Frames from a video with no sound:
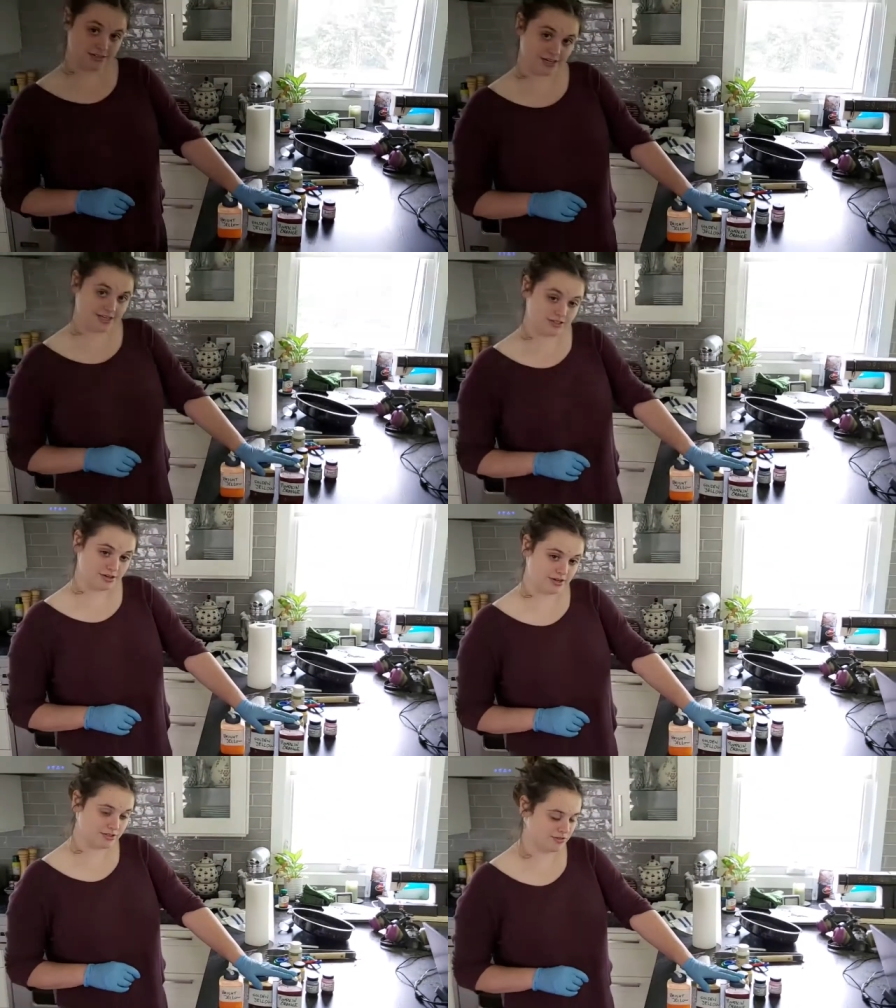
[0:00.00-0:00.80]
they're dye
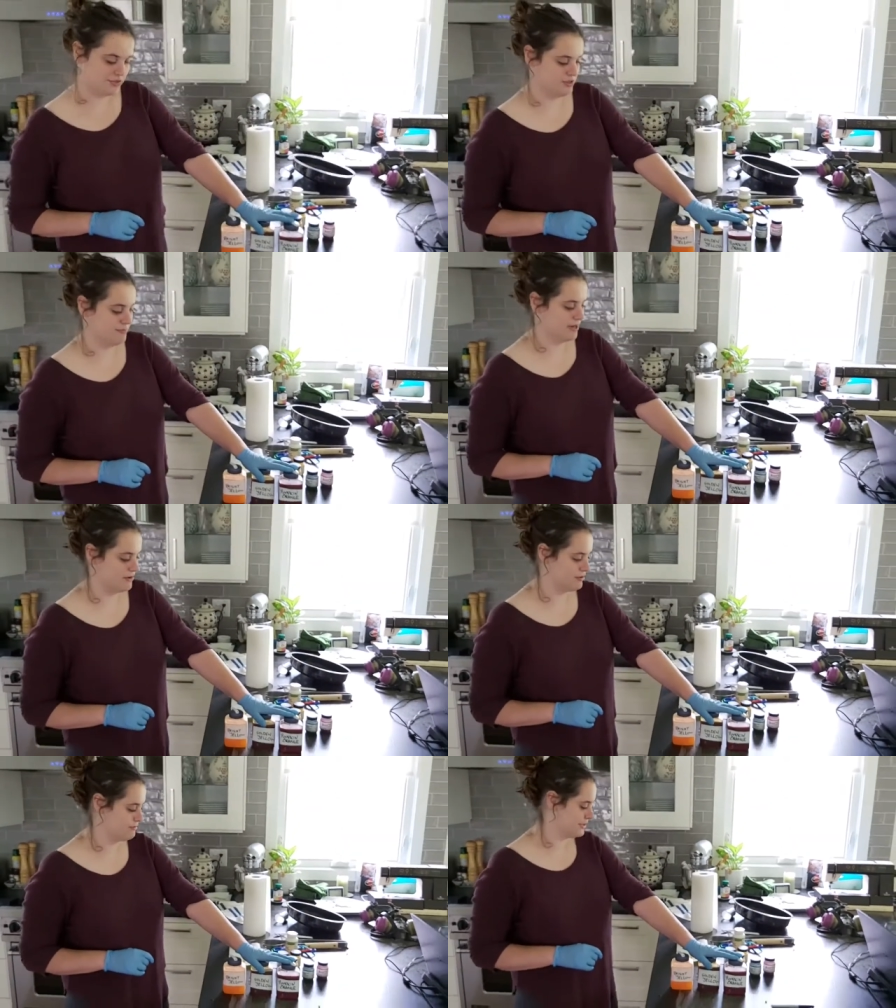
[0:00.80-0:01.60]
stocks, which is the
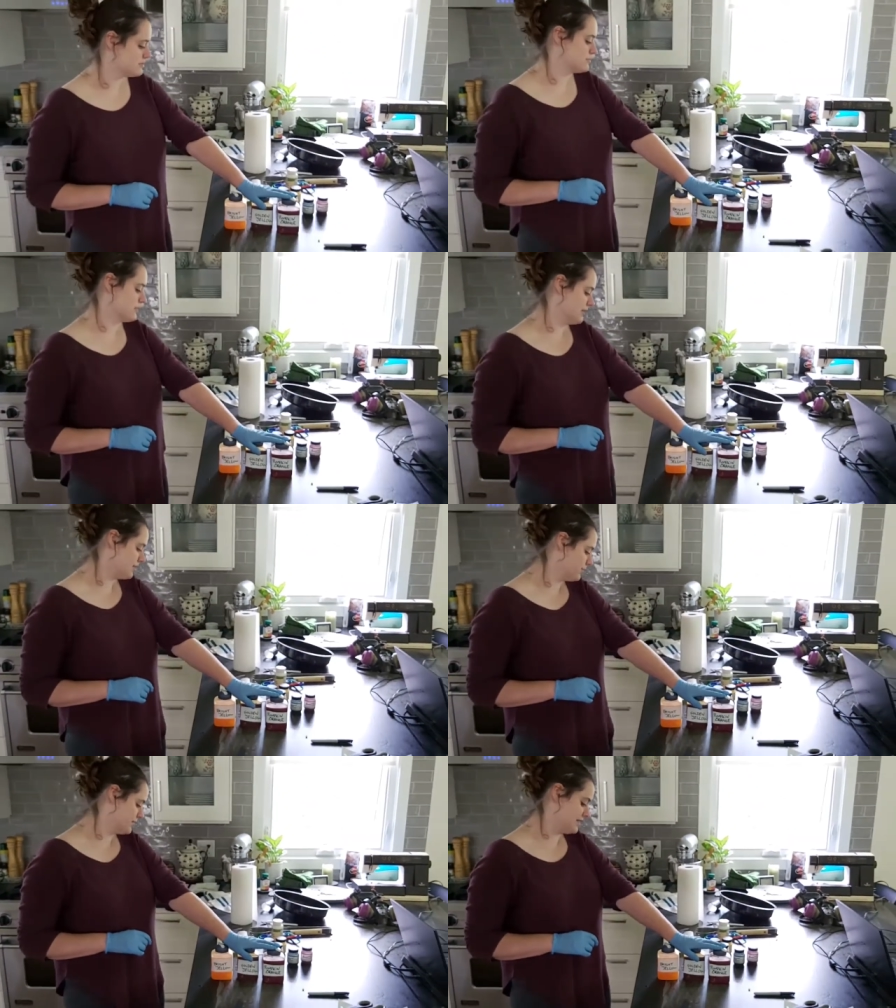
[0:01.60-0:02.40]
powder mixed with
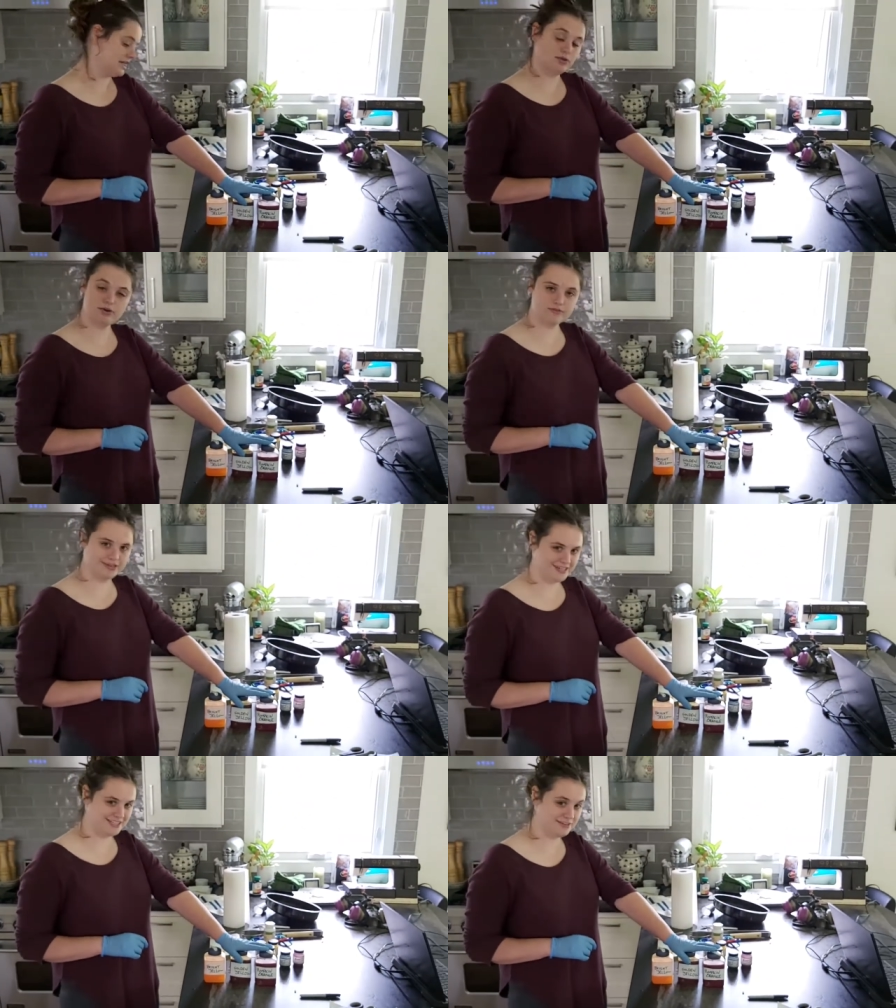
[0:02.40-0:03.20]
liquid, they look
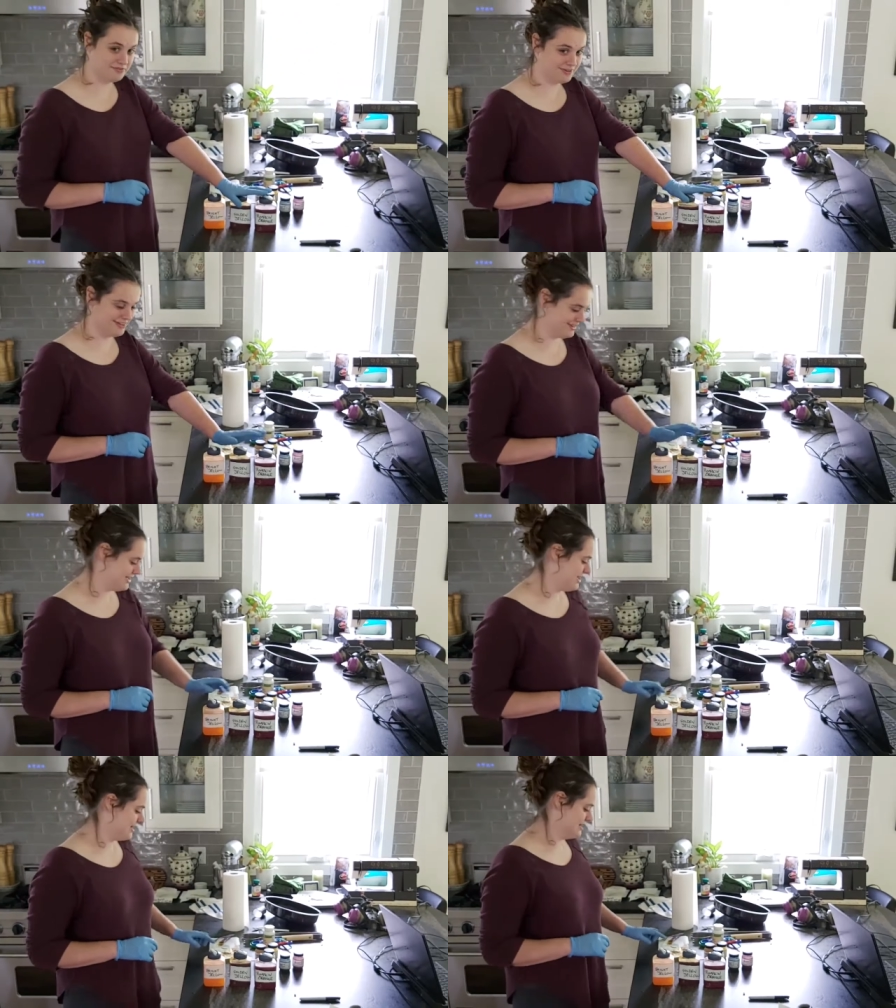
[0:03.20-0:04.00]
very different
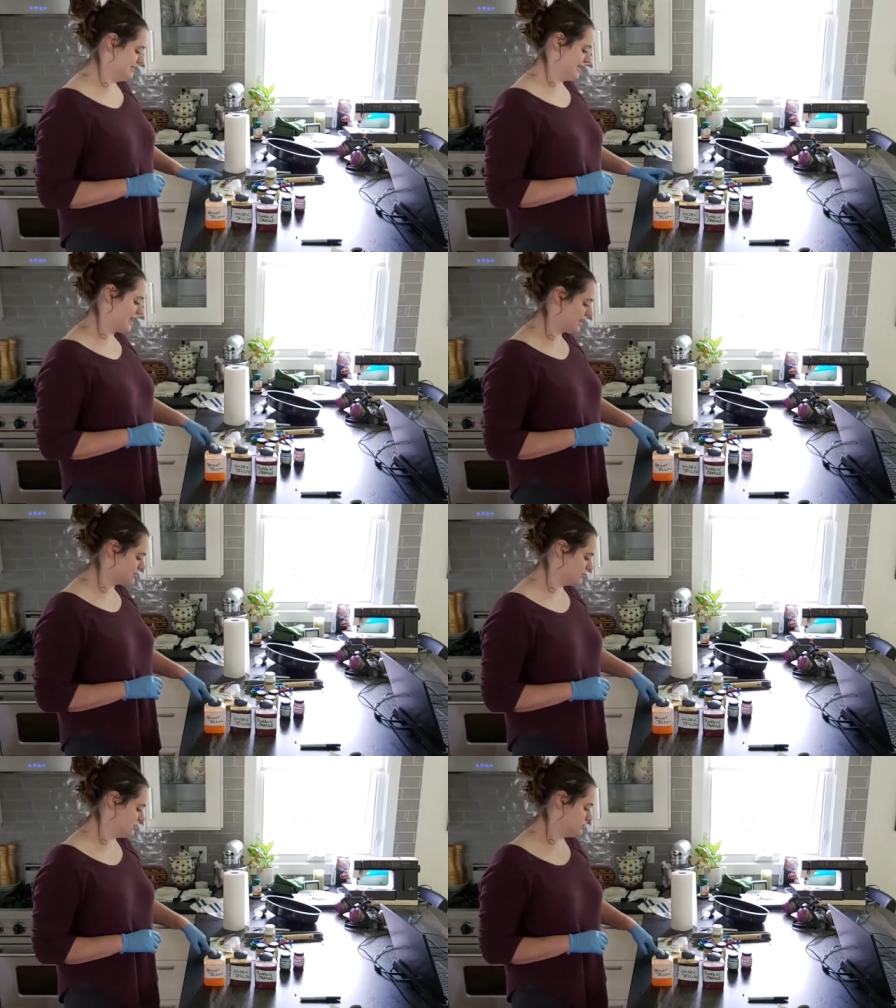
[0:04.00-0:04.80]
than they
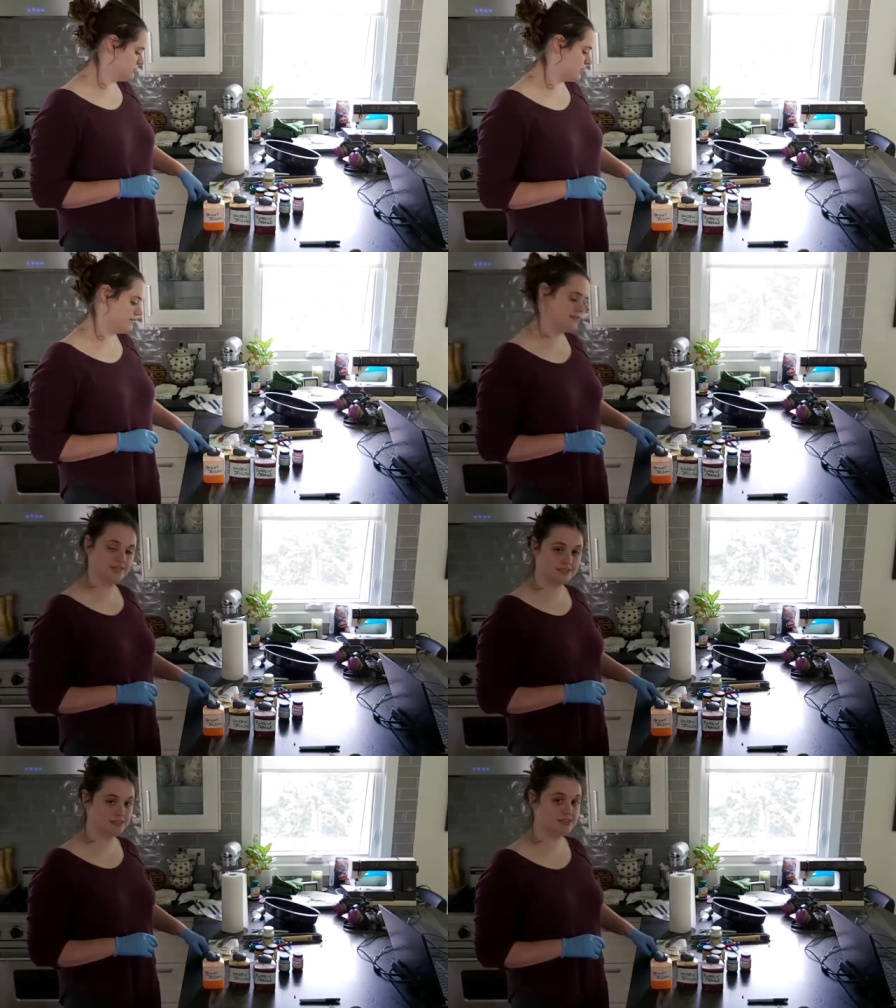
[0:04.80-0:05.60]
actually do. I've
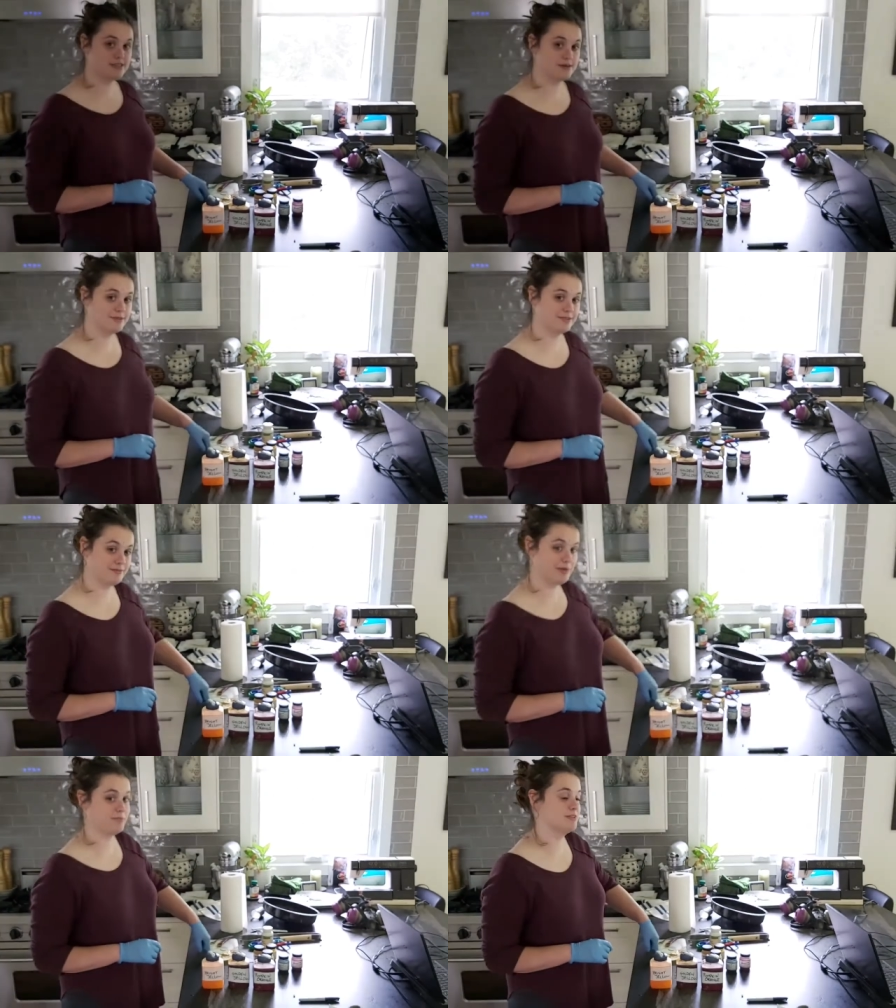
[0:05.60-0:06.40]
tested some on
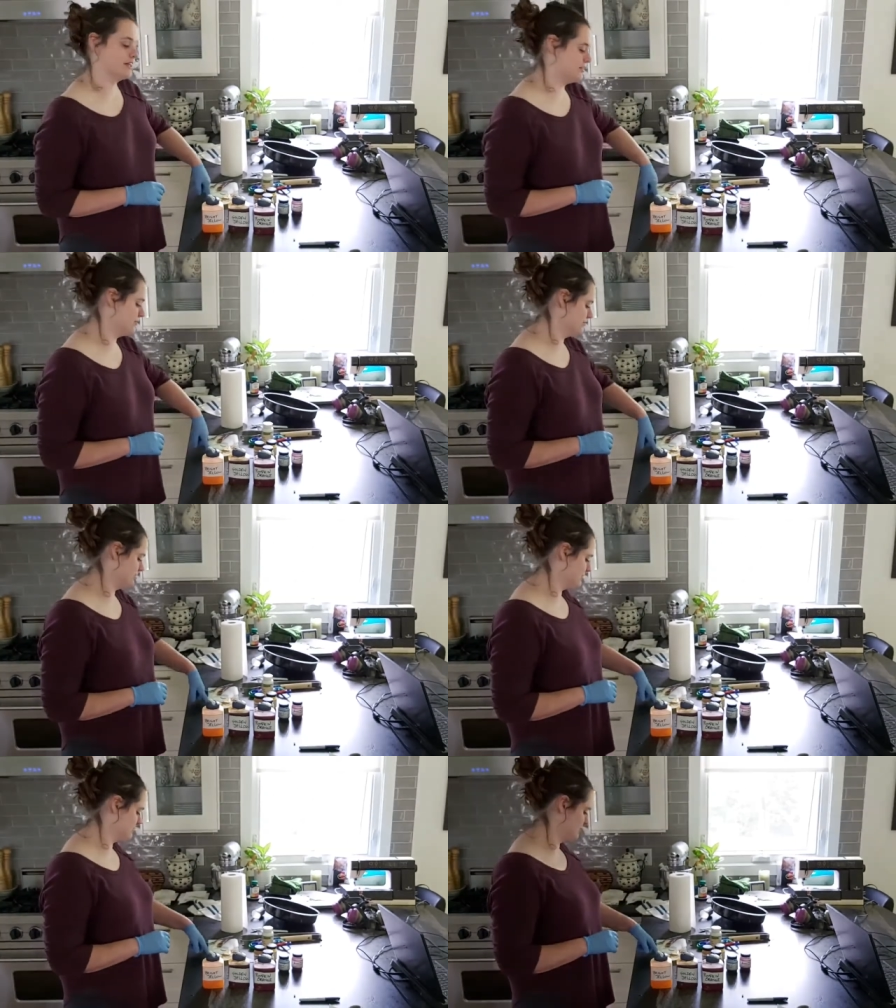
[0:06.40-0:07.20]
the paper towel
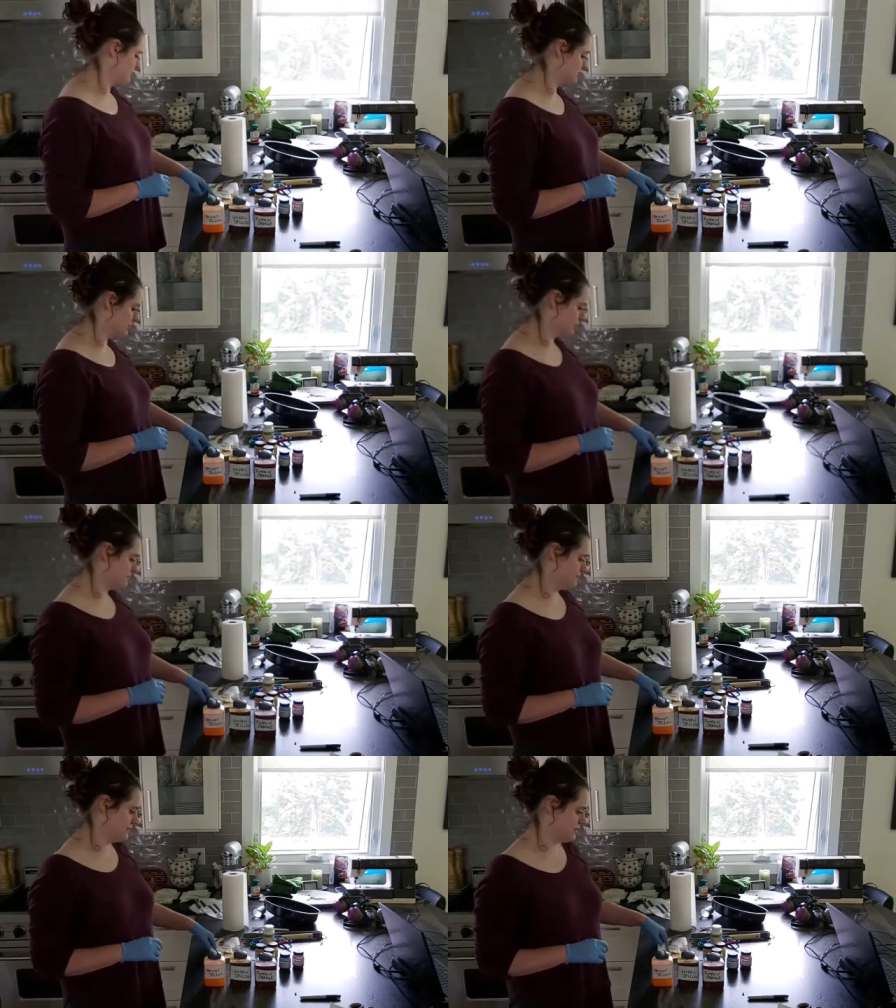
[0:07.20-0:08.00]
just to be sure.